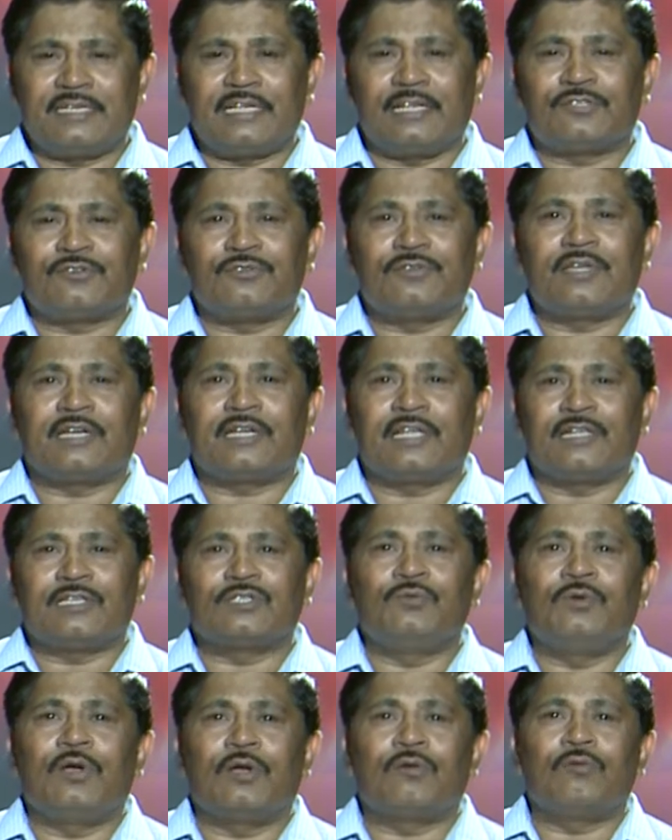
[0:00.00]
also, that
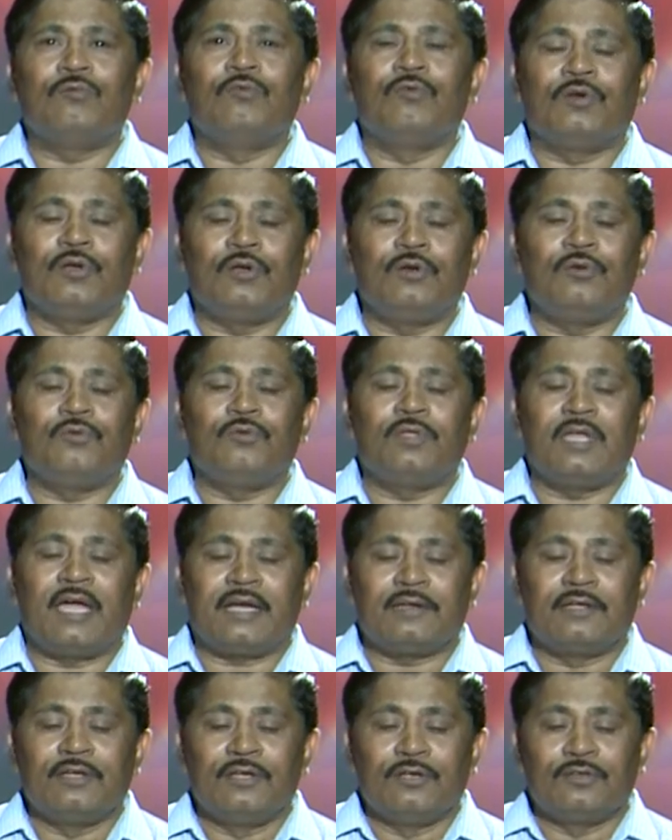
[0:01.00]
also we have to look into
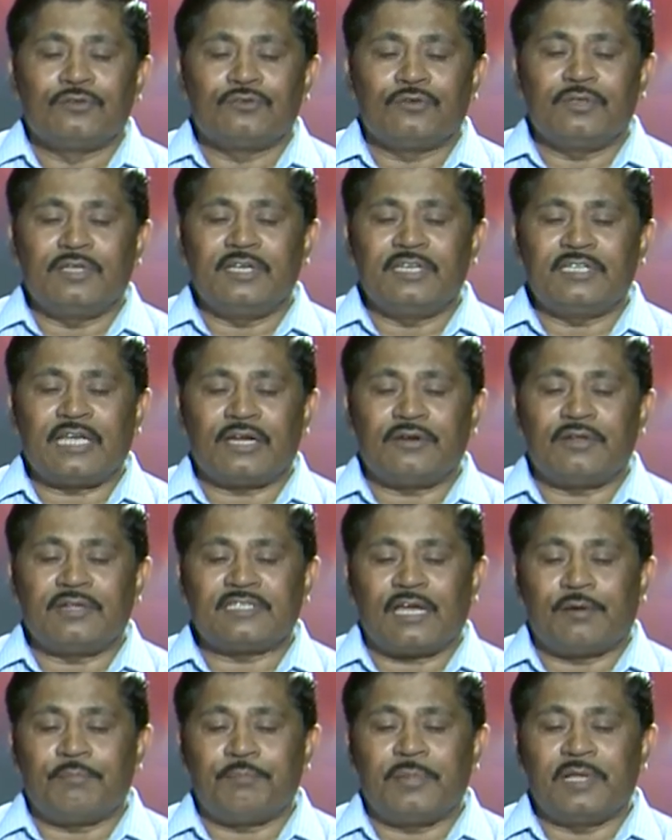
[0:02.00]
that. So, this
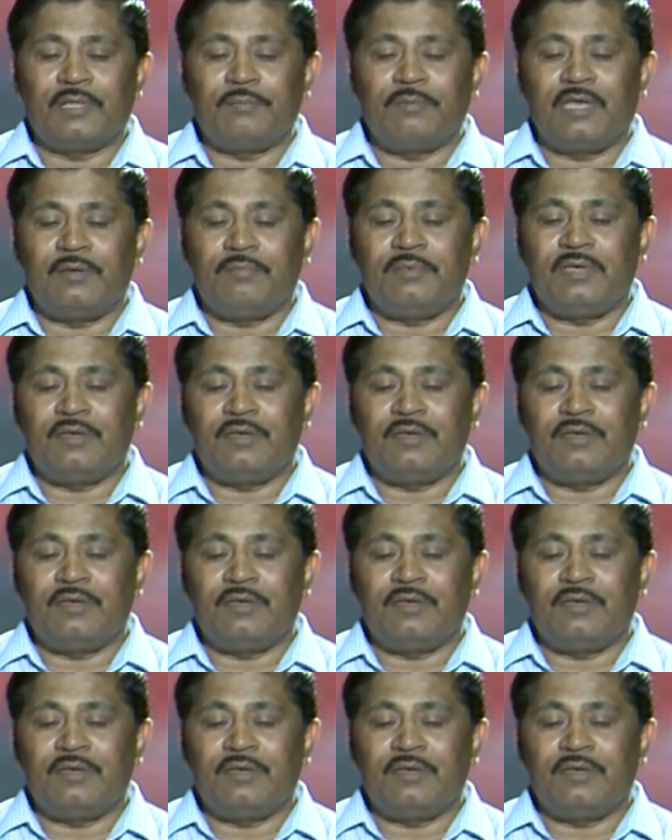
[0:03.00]
sample may be